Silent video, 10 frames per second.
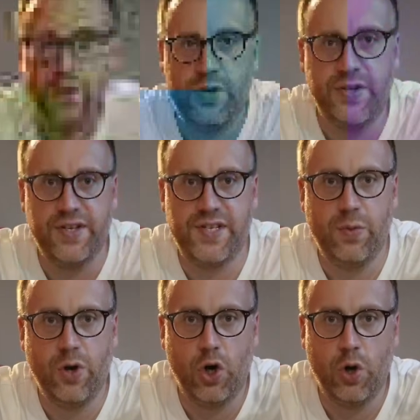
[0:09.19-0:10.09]
So as you can see,
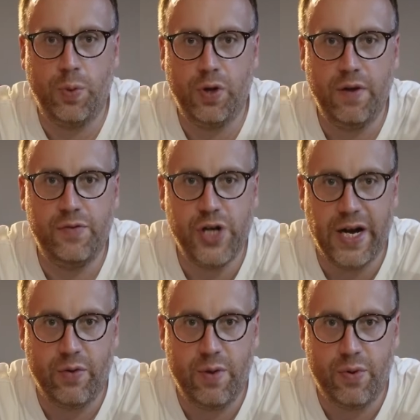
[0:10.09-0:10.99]
we've got a couple of
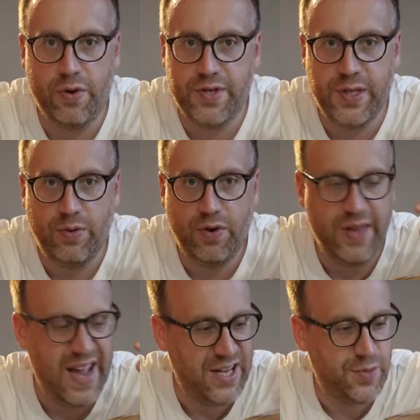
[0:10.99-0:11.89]
Jackery products here. We've got
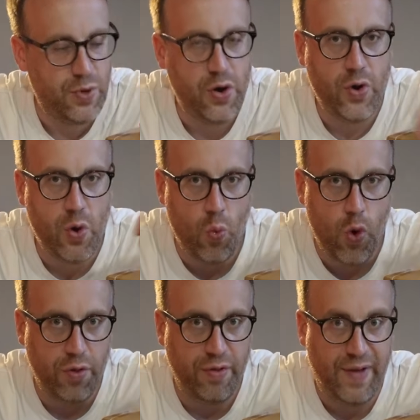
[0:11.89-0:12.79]
the Explorer
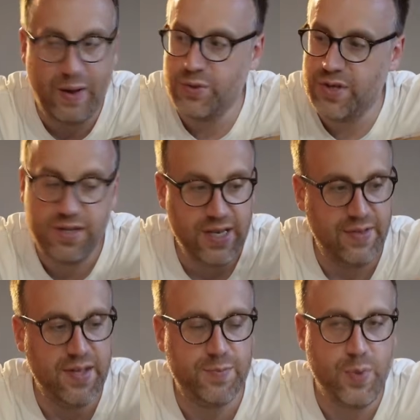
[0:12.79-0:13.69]
1000
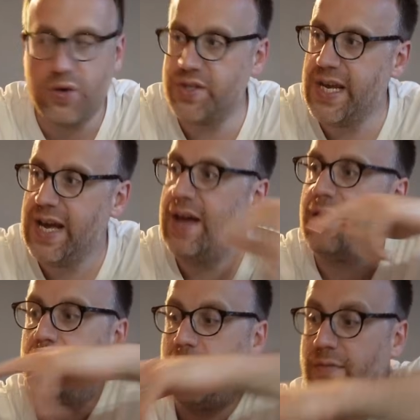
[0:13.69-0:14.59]
in this box here,
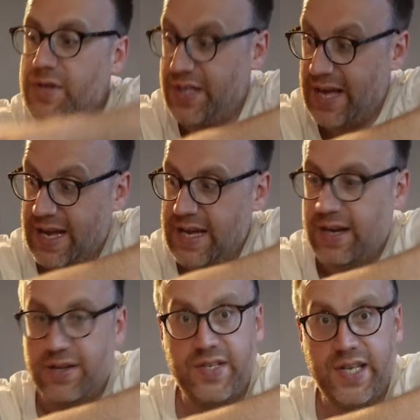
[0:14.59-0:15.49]
and obviously here you
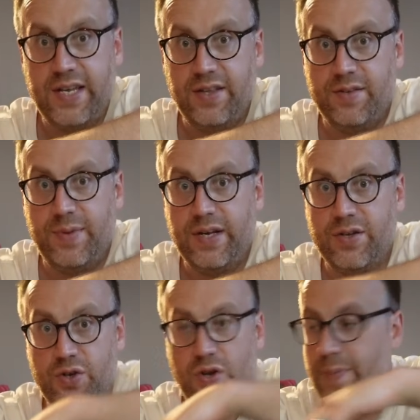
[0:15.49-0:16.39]
can see there's a big
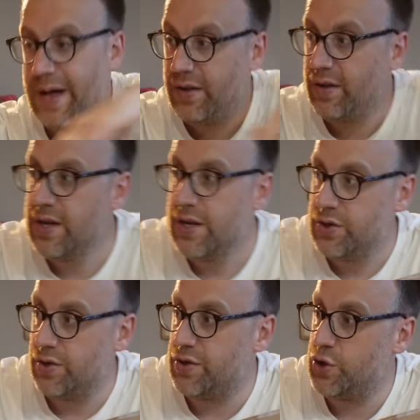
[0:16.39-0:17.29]
solar panel.
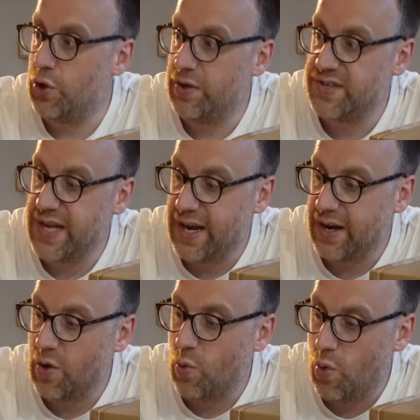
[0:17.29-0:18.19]
It's got the
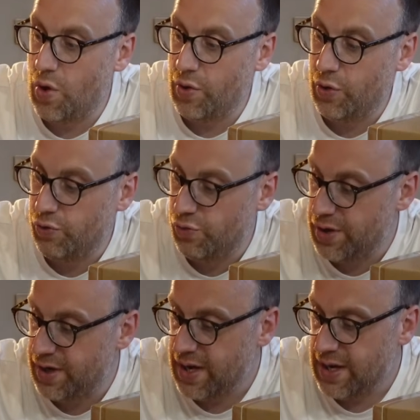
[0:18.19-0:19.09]
SolarSaga 100.